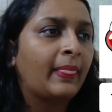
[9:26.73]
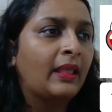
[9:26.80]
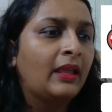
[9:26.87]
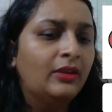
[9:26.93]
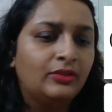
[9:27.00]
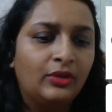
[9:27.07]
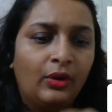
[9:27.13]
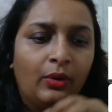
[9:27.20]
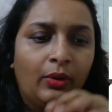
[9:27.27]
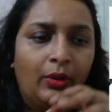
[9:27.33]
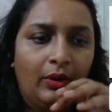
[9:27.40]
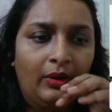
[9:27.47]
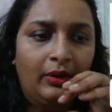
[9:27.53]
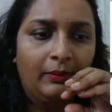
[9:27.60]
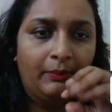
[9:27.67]
So
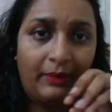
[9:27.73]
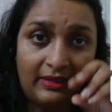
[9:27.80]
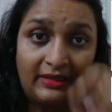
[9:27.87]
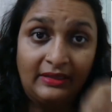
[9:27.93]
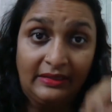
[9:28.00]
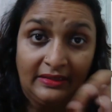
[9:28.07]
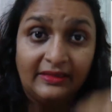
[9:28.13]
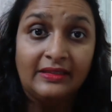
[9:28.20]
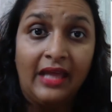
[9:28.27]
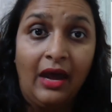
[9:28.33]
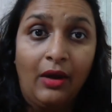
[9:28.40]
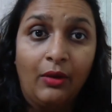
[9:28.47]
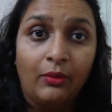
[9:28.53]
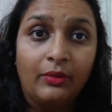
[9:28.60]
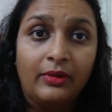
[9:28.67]
this is
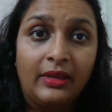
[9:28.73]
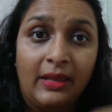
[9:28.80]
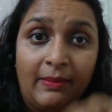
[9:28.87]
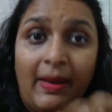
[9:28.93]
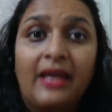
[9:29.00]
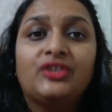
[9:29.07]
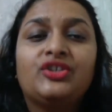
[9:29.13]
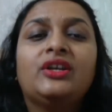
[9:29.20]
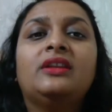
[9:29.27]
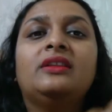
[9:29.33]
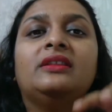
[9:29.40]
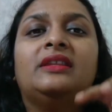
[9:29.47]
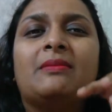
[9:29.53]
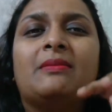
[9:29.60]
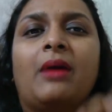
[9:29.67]
now,
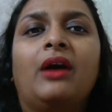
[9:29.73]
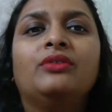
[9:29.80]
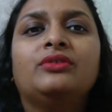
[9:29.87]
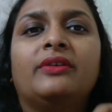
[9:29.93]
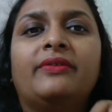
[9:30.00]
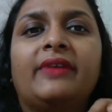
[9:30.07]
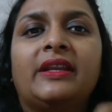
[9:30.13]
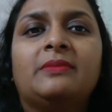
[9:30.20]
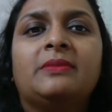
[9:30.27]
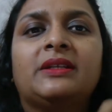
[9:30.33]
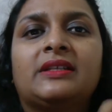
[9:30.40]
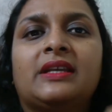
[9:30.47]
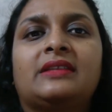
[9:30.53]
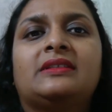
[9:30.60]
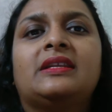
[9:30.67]
imagine the amount of animal
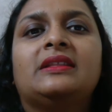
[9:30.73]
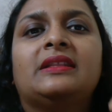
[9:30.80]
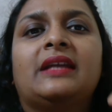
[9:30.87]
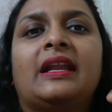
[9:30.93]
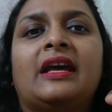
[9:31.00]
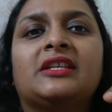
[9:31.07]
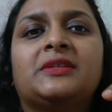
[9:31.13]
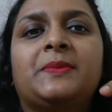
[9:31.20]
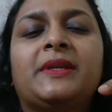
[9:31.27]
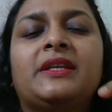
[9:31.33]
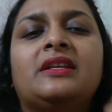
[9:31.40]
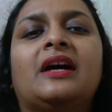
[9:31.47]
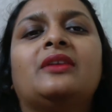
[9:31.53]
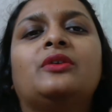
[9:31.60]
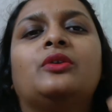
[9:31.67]
testing that has been
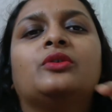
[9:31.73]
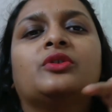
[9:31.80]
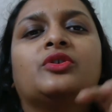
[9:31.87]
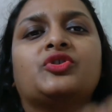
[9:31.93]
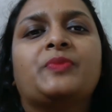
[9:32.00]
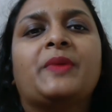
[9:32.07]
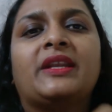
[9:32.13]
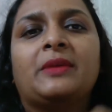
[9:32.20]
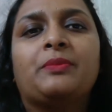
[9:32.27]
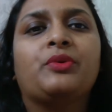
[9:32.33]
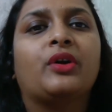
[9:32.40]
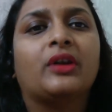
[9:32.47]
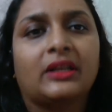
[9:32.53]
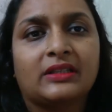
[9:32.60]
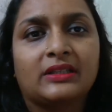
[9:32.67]
done on cosmetic
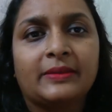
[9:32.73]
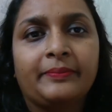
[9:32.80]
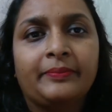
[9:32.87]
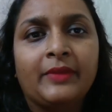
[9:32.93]
products.